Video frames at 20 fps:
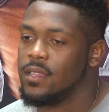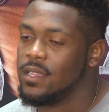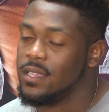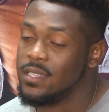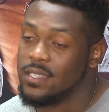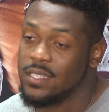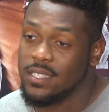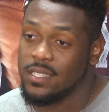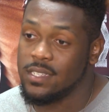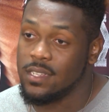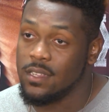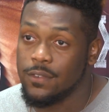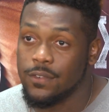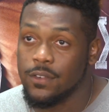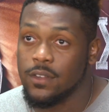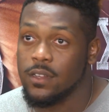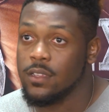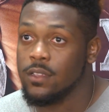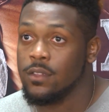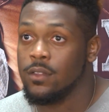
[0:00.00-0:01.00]
it's just
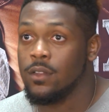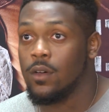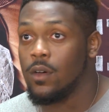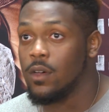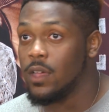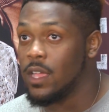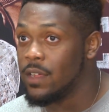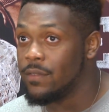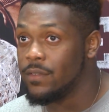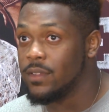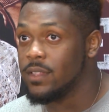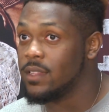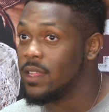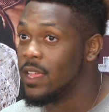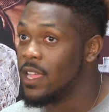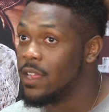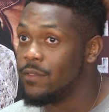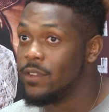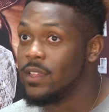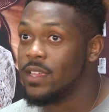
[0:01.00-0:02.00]
different. You know, every
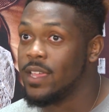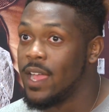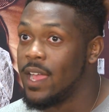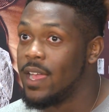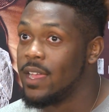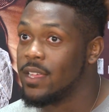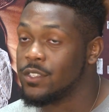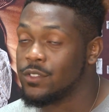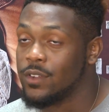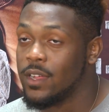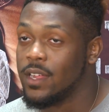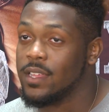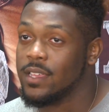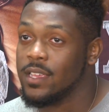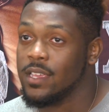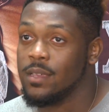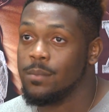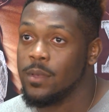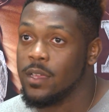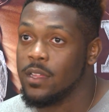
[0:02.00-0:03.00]
every guy's trying to
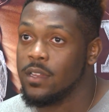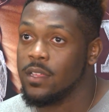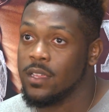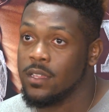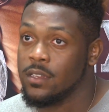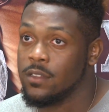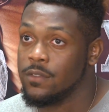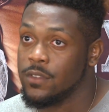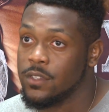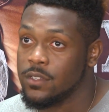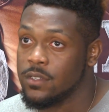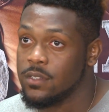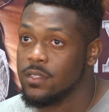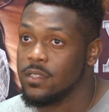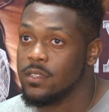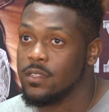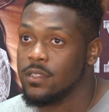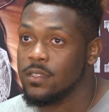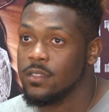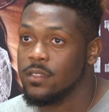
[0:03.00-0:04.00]
get better
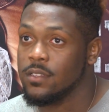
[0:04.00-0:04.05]
individually